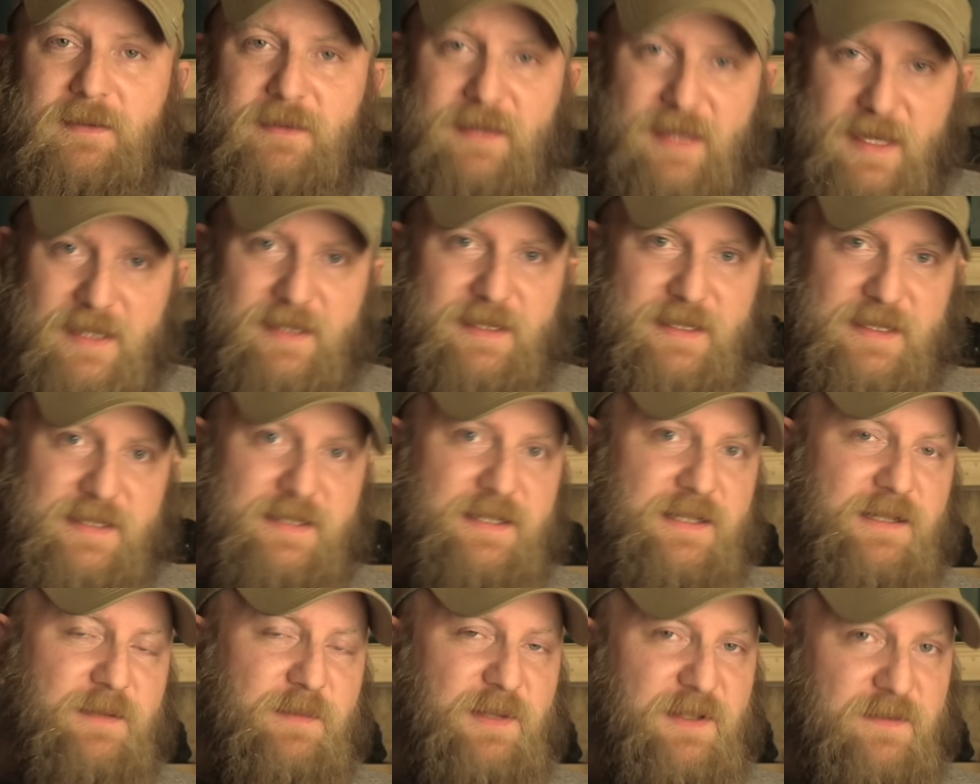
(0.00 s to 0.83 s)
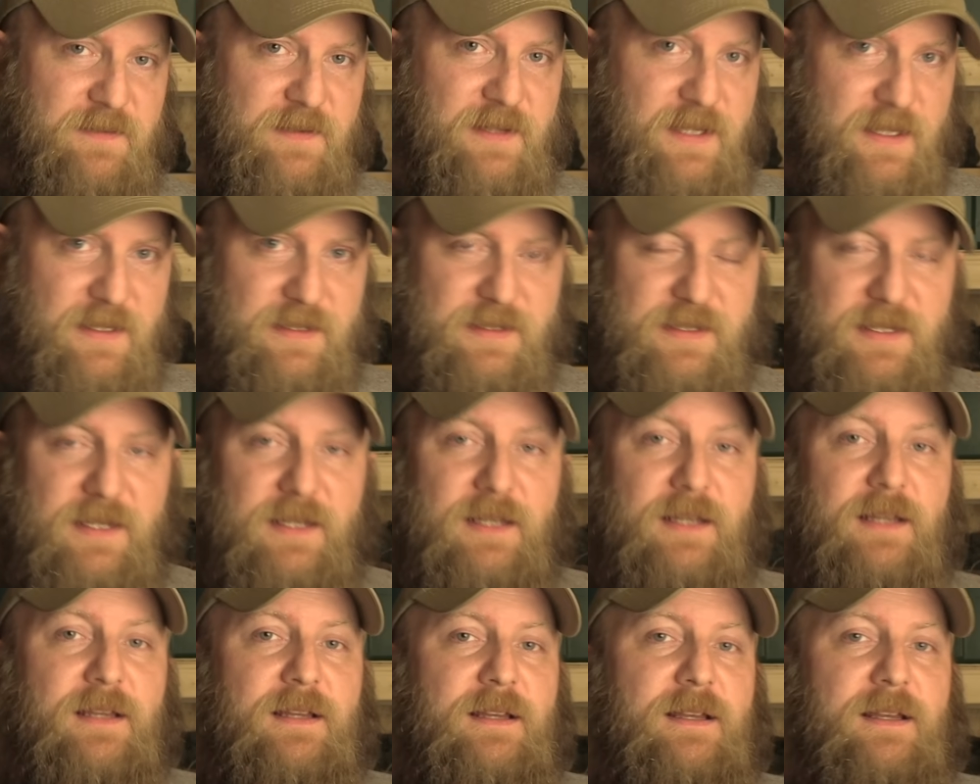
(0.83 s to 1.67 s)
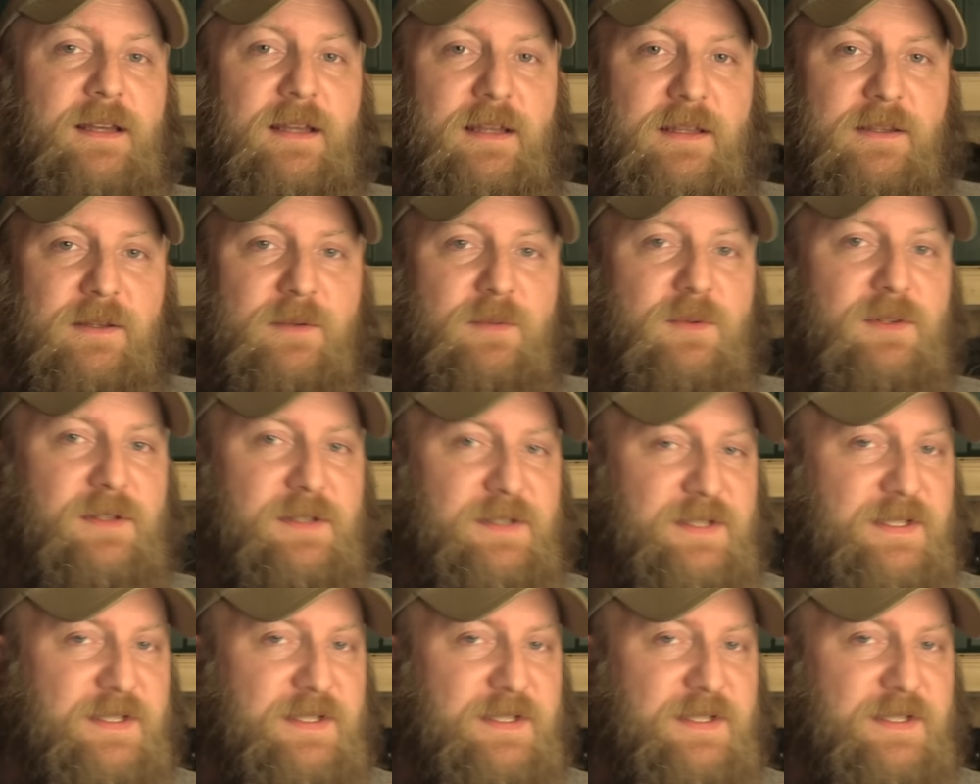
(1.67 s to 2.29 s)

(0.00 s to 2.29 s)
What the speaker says: That needs to be fixed. And you want